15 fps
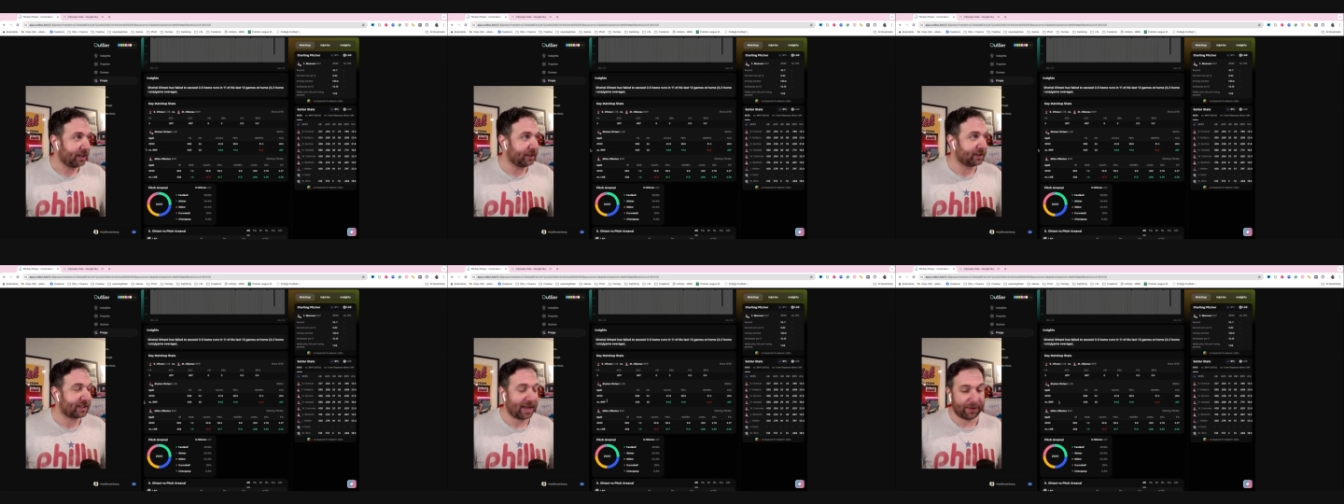
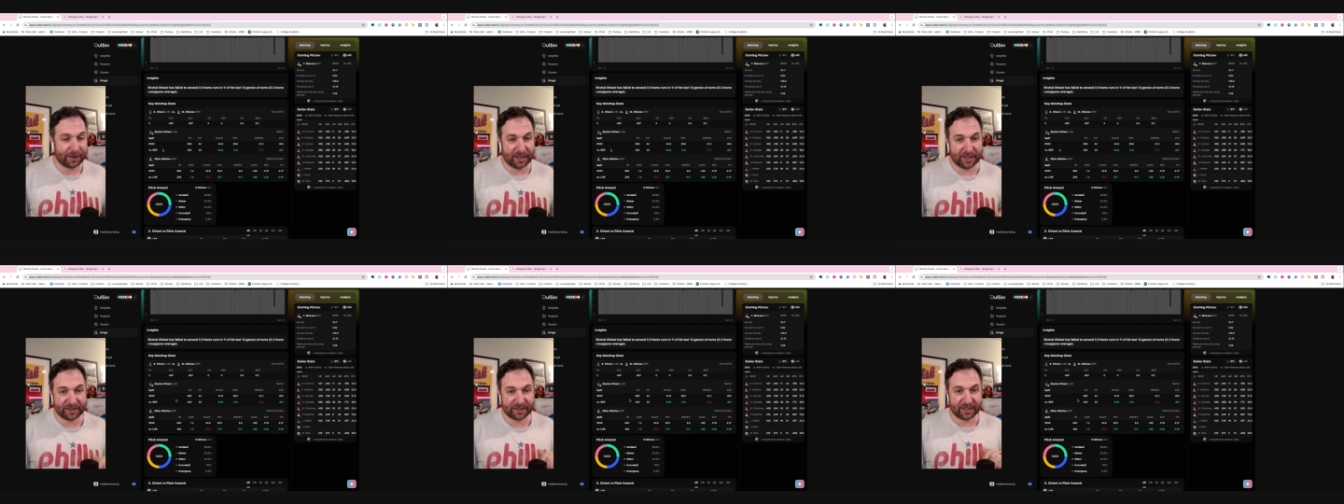here's how
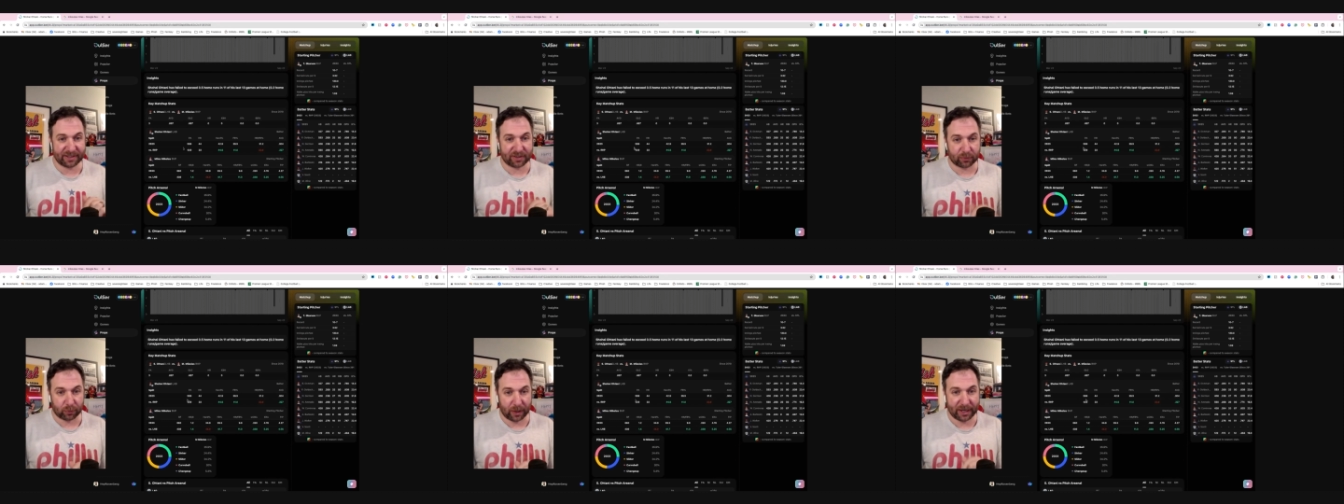he is
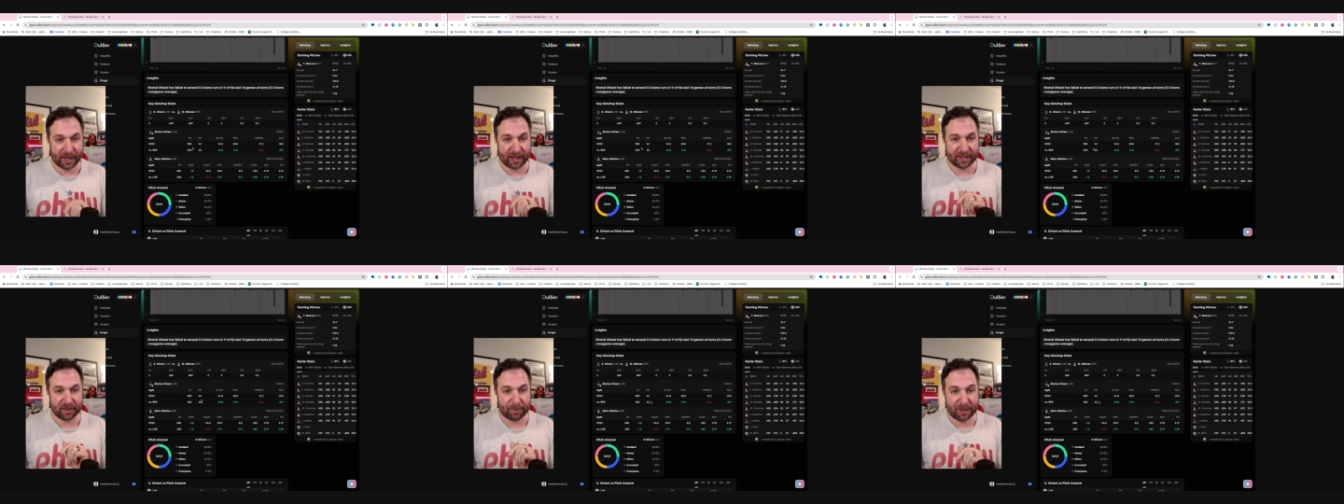against a
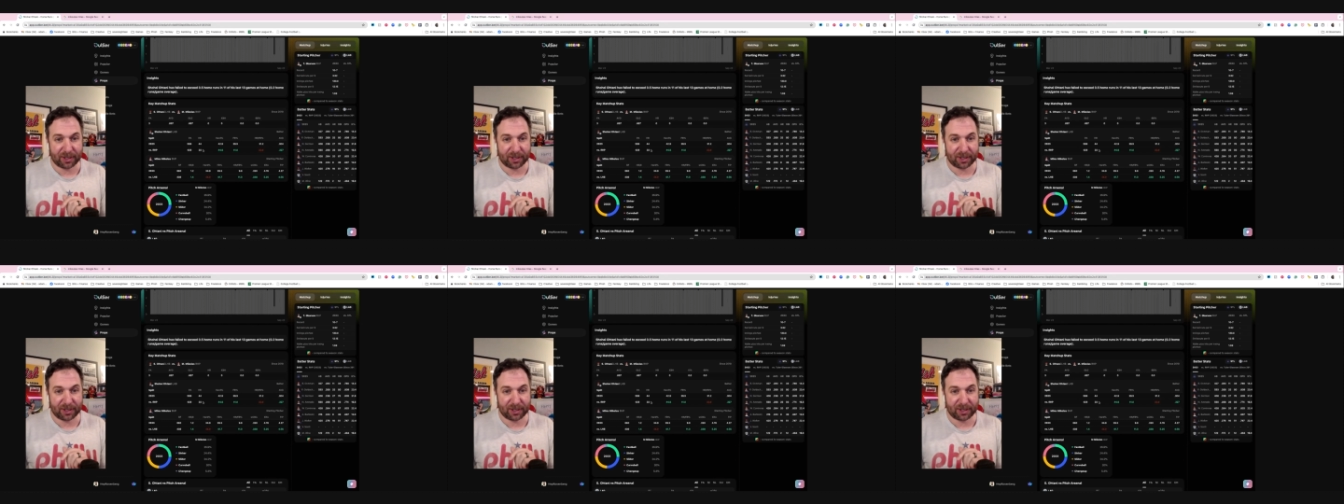right-handed